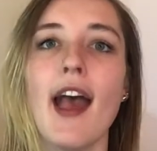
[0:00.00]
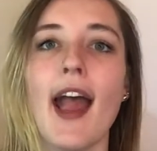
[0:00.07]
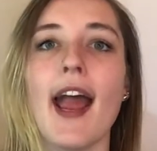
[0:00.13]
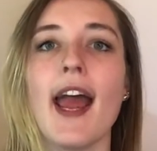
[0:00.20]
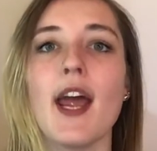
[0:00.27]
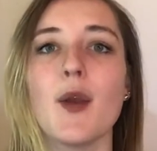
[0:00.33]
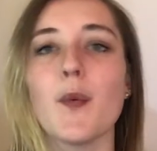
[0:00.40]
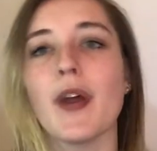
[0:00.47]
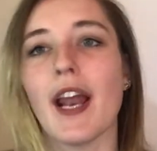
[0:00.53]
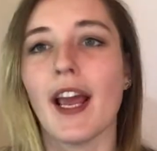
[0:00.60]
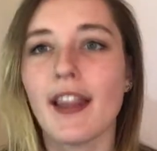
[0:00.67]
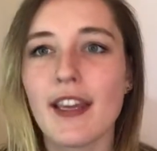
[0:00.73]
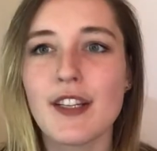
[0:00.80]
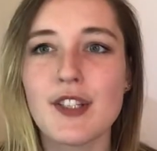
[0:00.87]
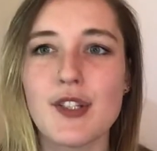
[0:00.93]
And what I
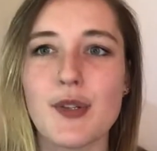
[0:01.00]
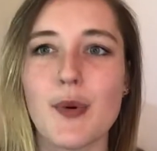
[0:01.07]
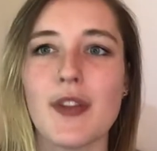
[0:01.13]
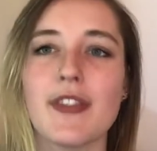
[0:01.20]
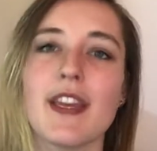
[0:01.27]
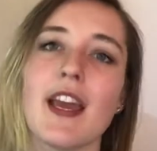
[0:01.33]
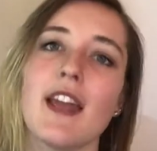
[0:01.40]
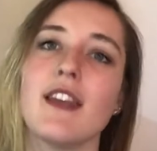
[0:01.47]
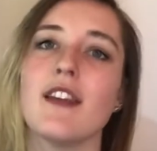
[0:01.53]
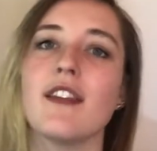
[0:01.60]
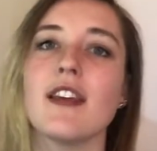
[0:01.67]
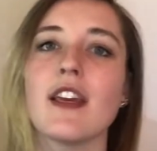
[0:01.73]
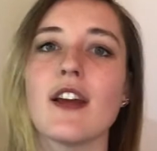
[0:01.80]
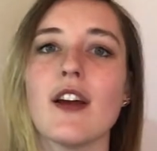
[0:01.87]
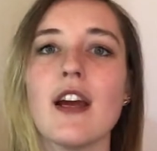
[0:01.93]
like to do at the end of the
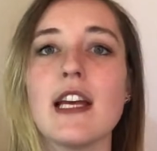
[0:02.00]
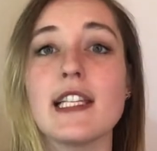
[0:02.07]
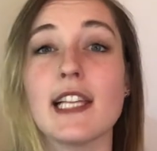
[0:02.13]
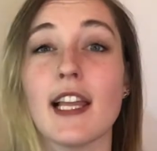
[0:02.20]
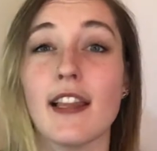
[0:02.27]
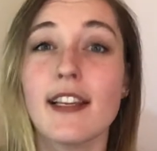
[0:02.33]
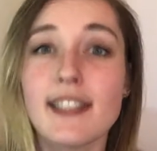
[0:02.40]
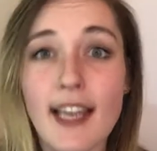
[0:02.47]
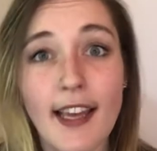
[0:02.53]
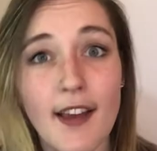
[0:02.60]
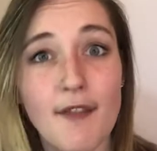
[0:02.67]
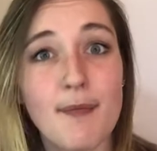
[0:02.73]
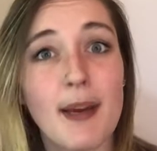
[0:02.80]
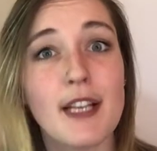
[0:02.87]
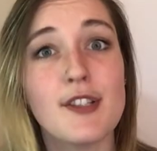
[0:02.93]
year is I like to
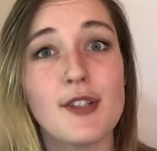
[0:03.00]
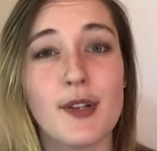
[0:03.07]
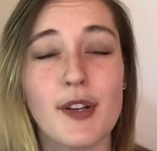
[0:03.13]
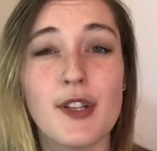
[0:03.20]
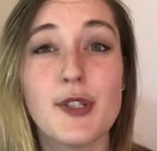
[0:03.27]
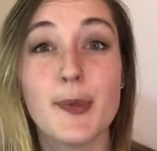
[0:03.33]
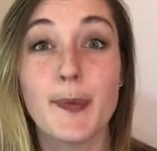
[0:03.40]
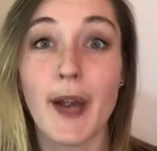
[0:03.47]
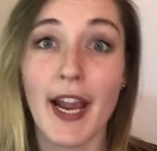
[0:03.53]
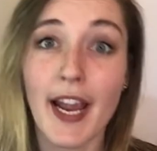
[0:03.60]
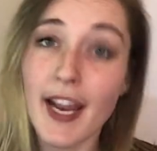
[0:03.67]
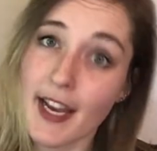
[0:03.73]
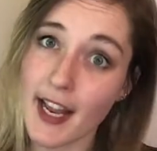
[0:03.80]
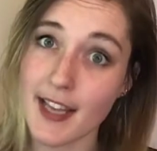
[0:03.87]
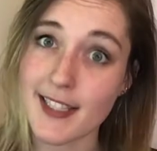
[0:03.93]
have my students write
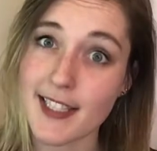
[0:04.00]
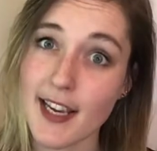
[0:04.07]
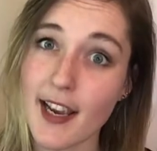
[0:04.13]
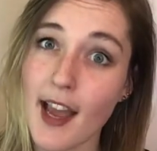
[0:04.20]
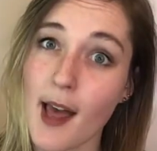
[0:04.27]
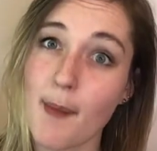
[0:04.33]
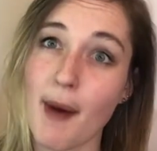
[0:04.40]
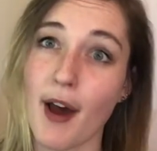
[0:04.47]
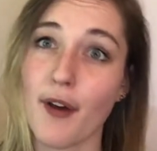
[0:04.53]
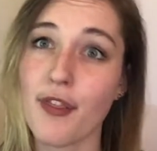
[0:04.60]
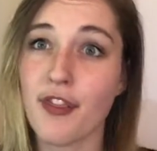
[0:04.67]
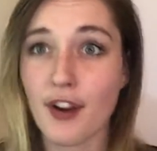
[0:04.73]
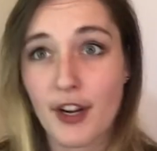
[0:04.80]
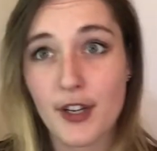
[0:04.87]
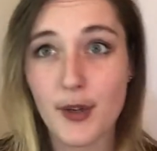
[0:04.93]
an essay about
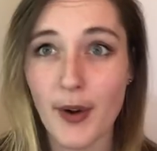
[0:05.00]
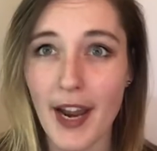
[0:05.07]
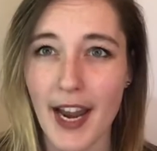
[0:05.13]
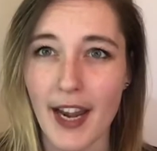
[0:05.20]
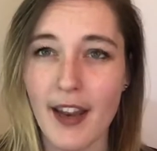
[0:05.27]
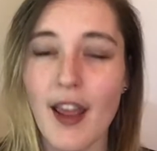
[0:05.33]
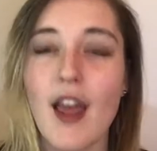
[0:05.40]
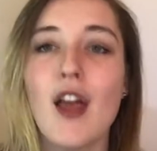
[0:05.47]
third grade.